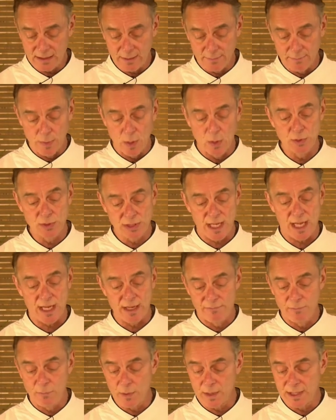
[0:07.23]
the most out
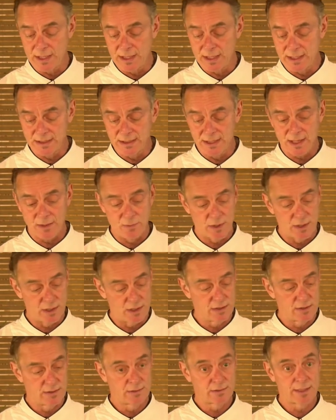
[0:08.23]
of what it is that
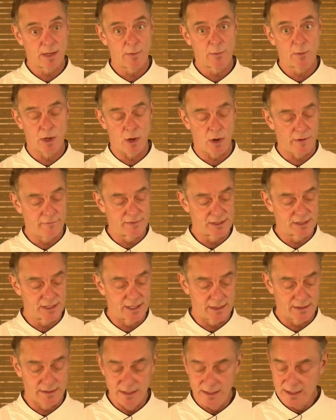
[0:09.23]
we're
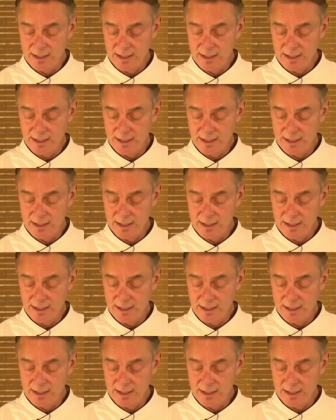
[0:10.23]
harvesting.